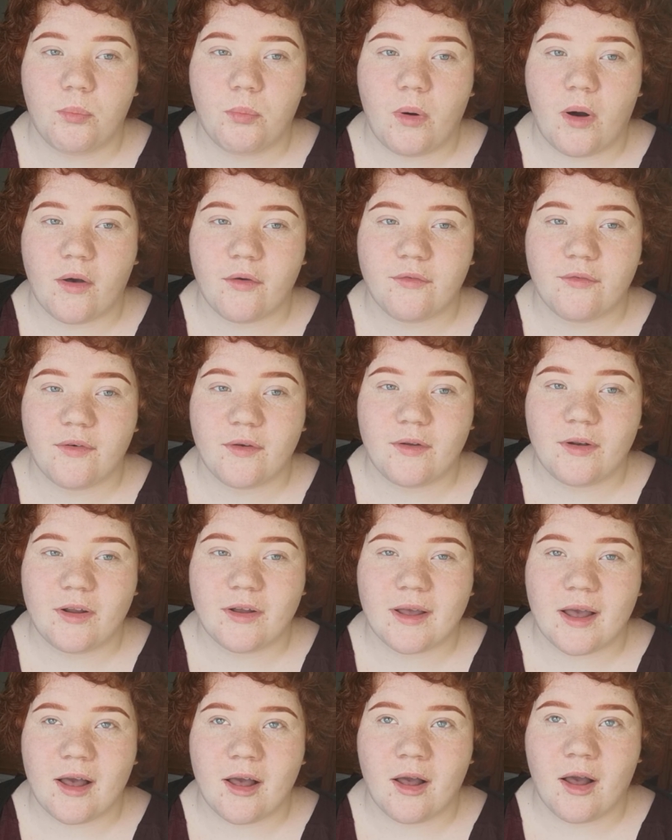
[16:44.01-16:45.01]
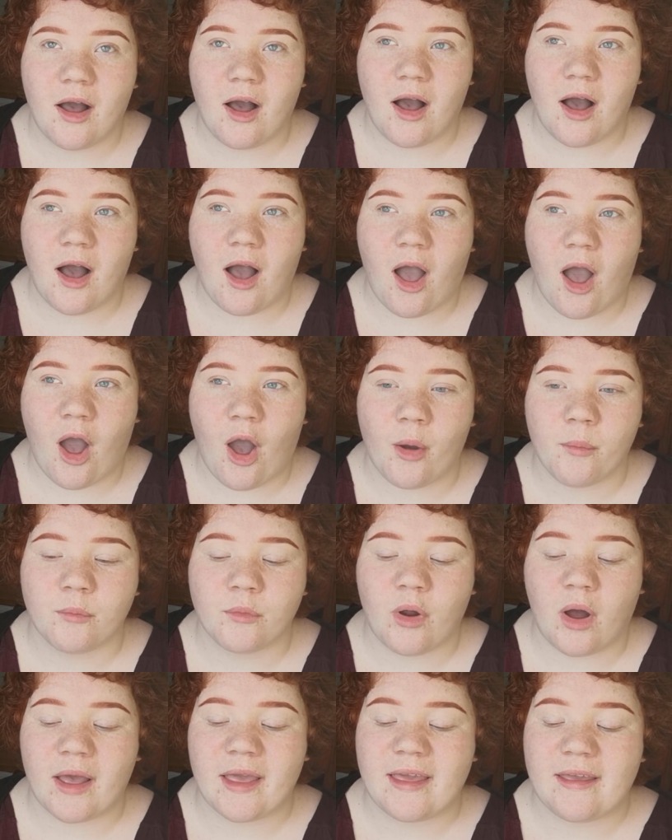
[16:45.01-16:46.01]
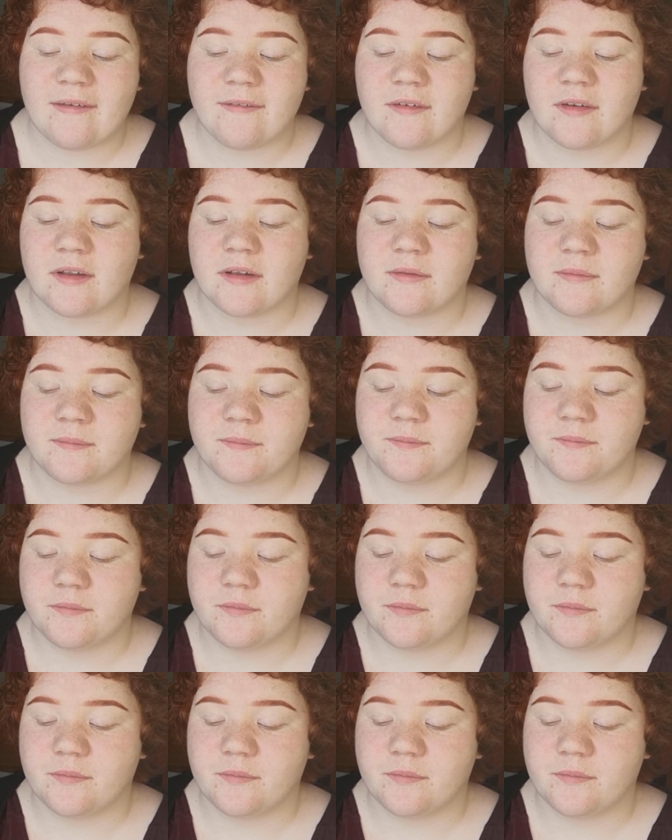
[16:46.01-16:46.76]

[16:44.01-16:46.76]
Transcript: But I feel like I'm not even